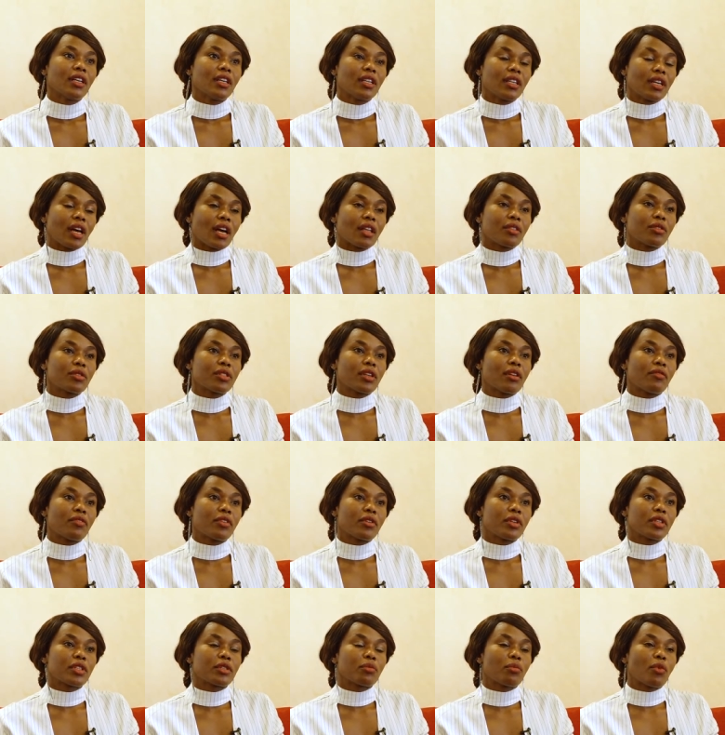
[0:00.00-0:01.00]
Yeah, those are
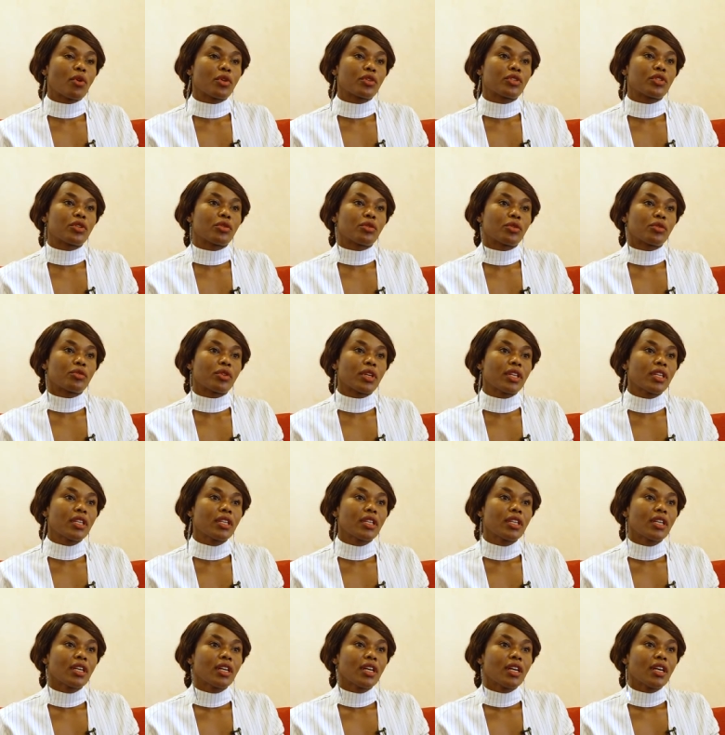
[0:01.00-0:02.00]
very small children.
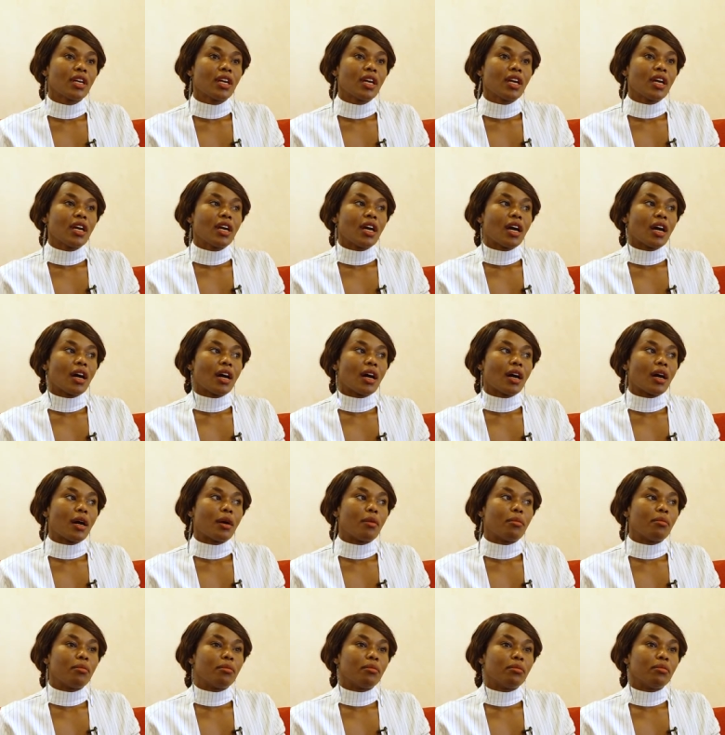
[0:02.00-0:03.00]

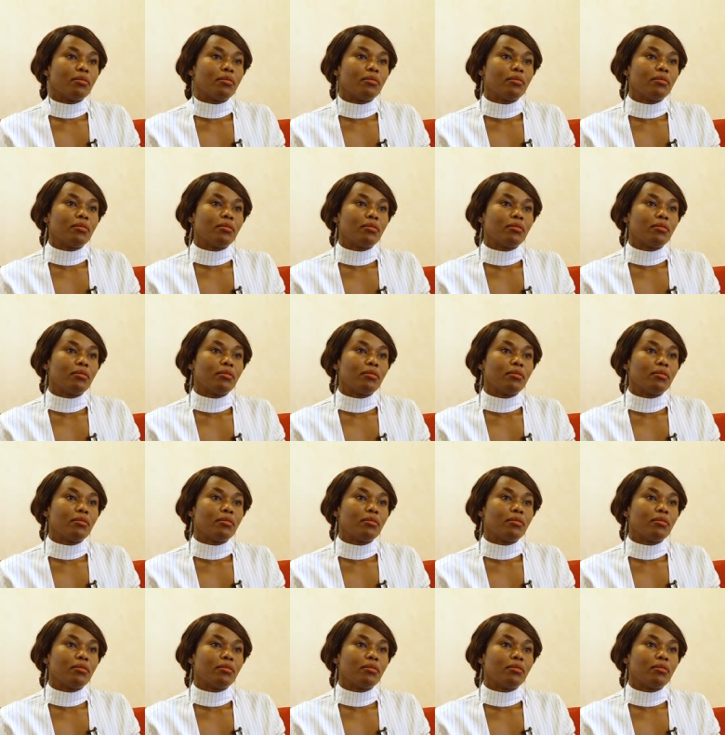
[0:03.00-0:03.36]
And